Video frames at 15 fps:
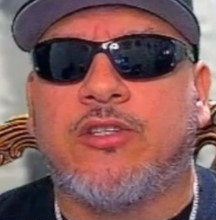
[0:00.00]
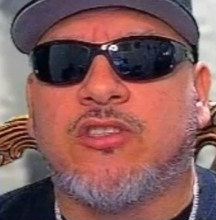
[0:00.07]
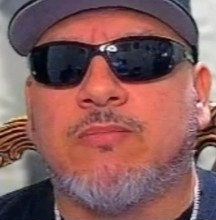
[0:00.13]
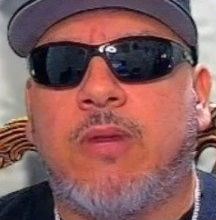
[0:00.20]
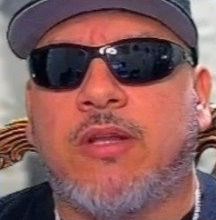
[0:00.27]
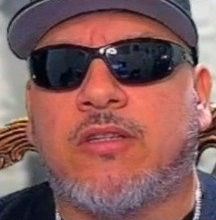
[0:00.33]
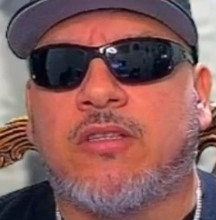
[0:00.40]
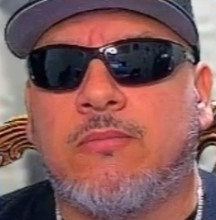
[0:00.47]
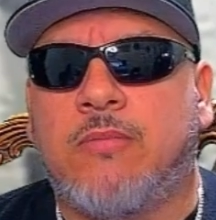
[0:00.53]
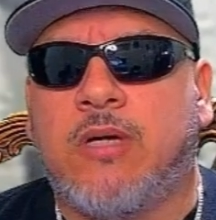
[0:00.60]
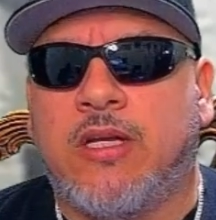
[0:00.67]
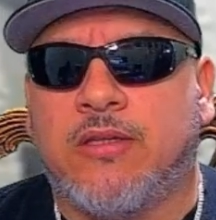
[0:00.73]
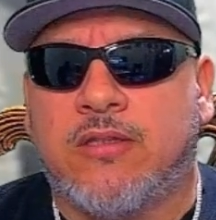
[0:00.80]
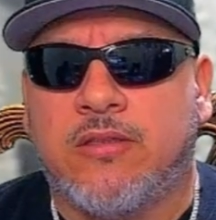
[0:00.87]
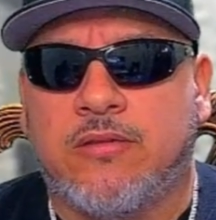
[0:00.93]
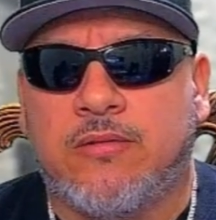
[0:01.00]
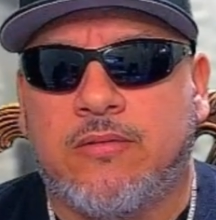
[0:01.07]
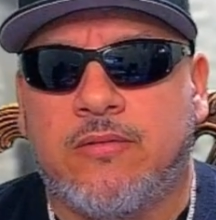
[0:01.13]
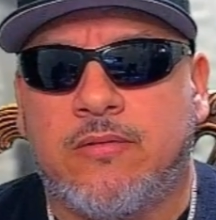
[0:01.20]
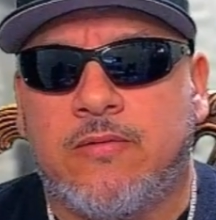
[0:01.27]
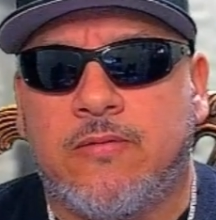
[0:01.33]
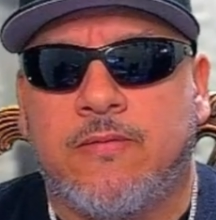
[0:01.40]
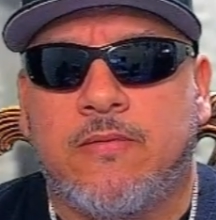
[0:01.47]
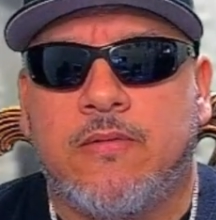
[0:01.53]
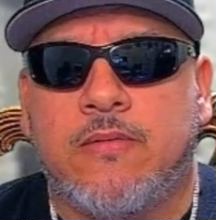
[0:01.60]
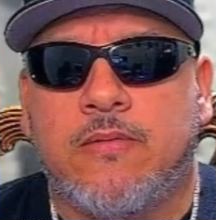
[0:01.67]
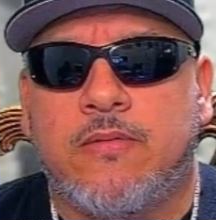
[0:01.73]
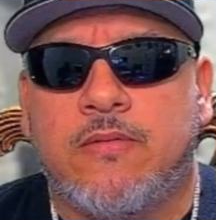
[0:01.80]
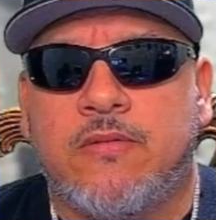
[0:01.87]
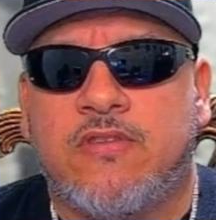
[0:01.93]
month to month,
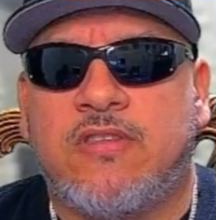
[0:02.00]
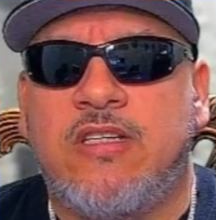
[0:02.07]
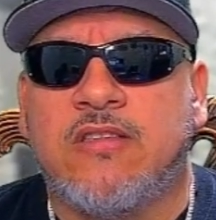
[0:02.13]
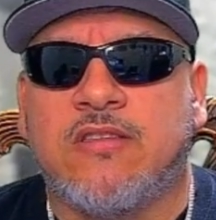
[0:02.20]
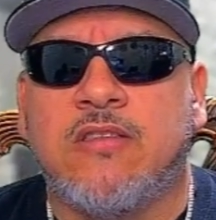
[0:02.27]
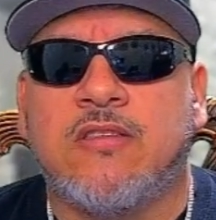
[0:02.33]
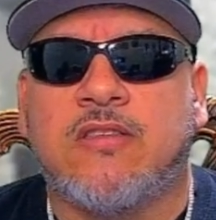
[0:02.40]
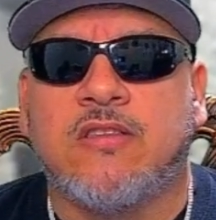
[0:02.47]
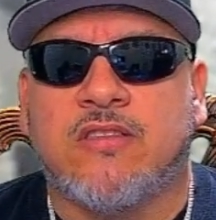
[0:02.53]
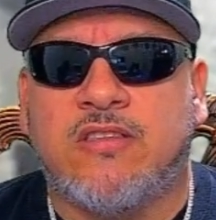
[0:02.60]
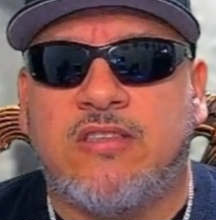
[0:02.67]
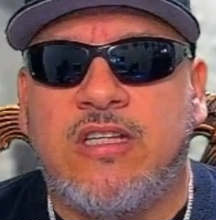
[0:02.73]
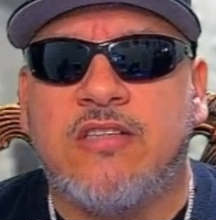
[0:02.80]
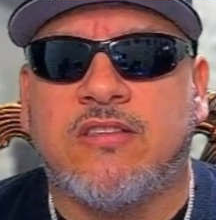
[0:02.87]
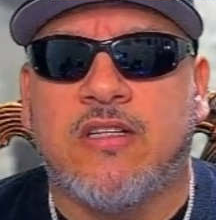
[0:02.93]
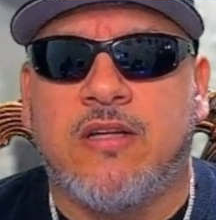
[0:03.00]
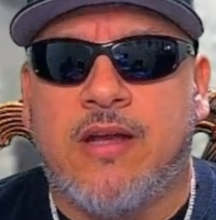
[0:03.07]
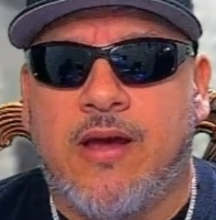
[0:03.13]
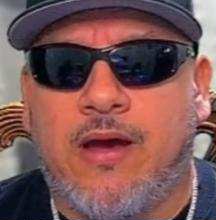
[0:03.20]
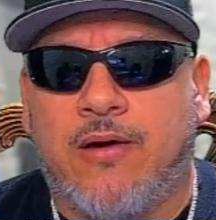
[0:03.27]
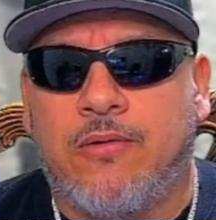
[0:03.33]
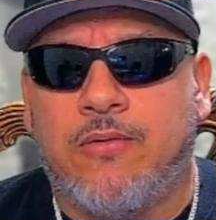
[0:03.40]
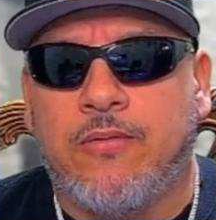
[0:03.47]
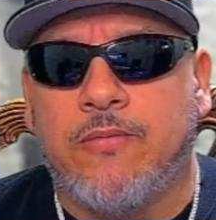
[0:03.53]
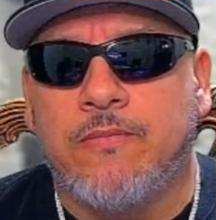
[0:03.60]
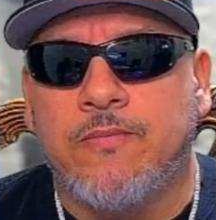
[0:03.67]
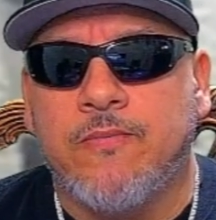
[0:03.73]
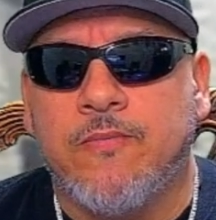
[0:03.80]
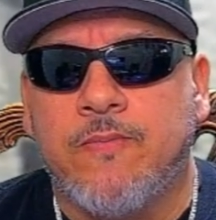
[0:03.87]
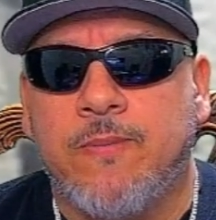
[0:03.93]
season to season now,
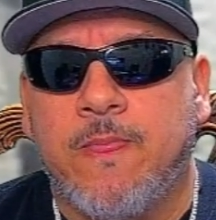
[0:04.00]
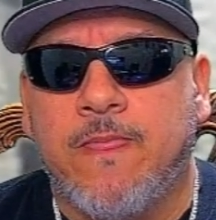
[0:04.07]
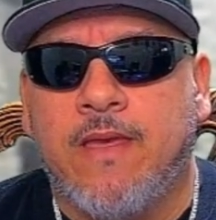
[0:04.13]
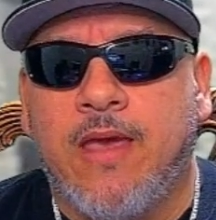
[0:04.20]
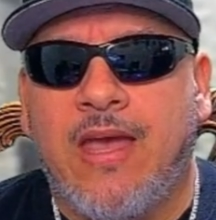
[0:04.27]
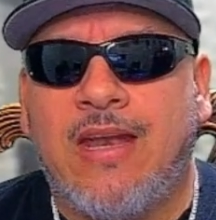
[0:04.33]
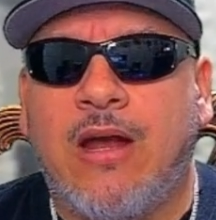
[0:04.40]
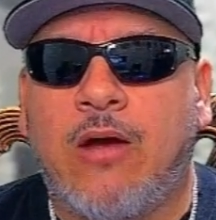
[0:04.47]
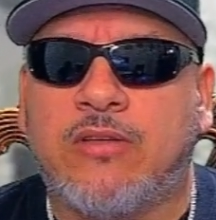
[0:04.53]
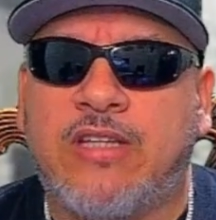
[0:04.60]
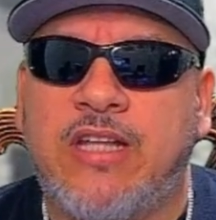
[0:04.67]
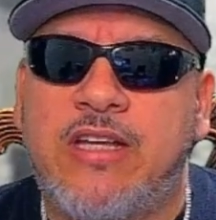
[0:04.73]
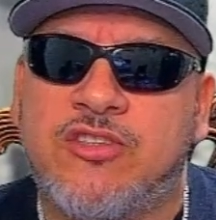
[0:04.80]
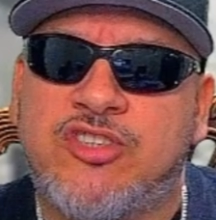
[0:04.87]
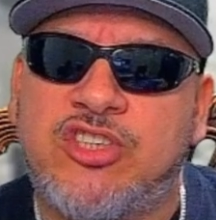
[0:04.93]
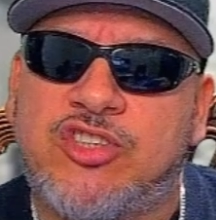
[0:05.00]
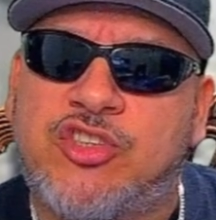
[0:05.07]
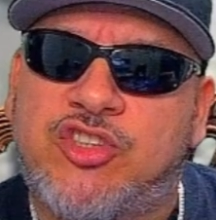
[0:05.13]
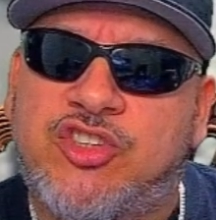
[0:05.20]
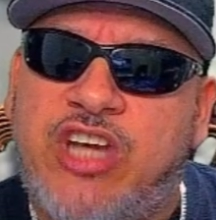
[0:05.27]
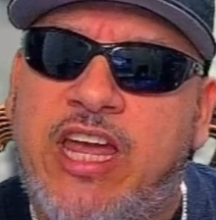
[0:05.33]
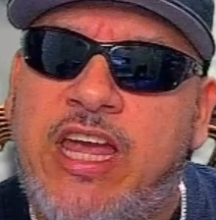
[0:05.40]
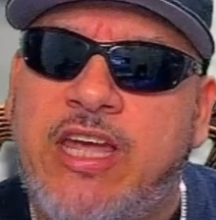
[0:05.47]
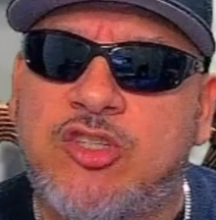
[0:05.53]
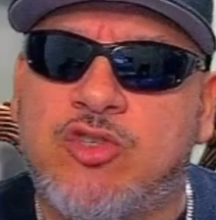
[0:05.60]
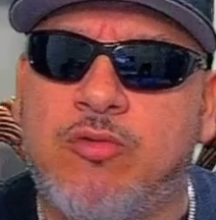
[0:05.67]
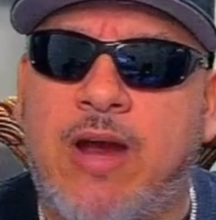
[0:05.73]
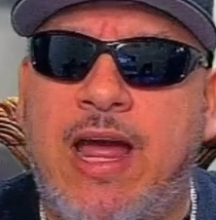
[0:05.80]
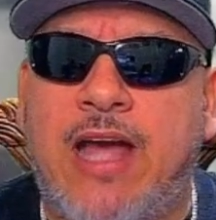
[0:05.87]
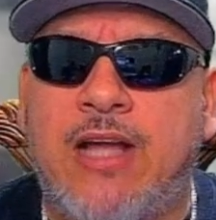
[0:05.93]
and how things just change
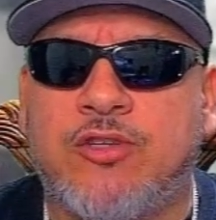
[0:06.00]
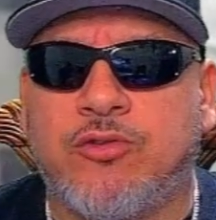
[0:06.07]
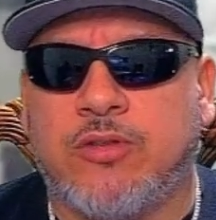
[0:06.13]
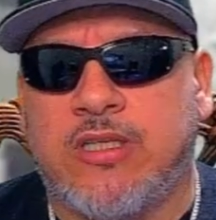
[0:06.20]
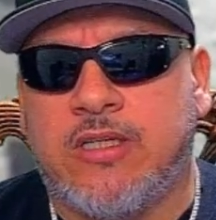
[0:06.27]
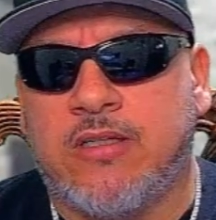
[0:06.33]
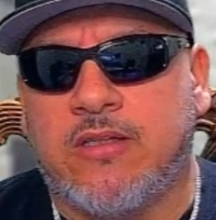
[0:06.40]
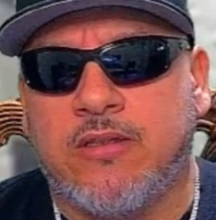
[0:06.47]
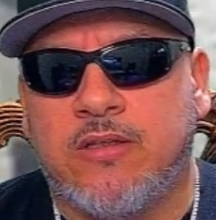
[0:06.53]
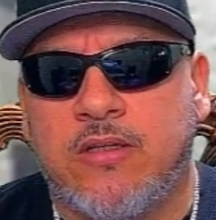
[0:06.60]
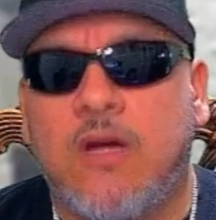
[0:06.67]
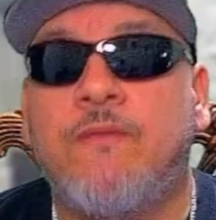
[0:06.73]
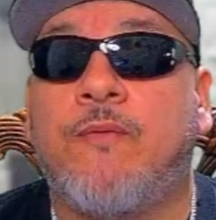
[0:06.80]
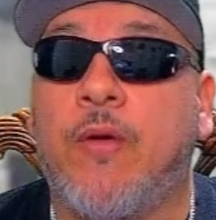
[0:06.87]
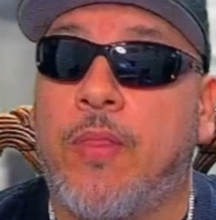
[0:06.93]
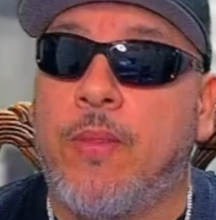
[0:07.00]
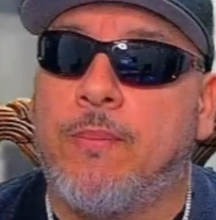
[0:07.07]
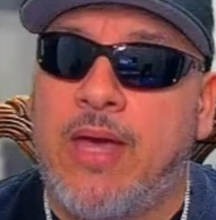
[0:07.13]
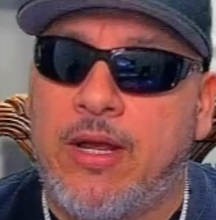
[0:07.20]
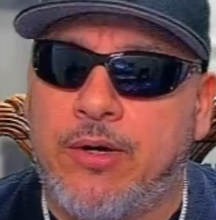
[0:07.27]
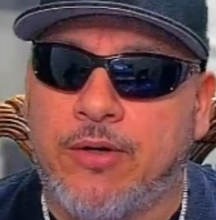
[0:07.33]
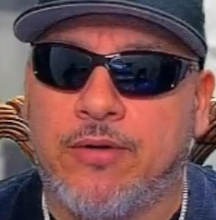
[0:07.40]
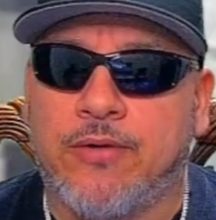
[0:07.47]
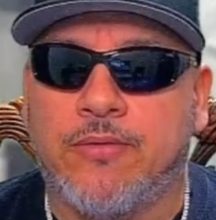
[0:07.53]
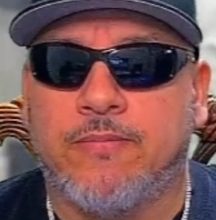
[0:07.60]
gradually for the better.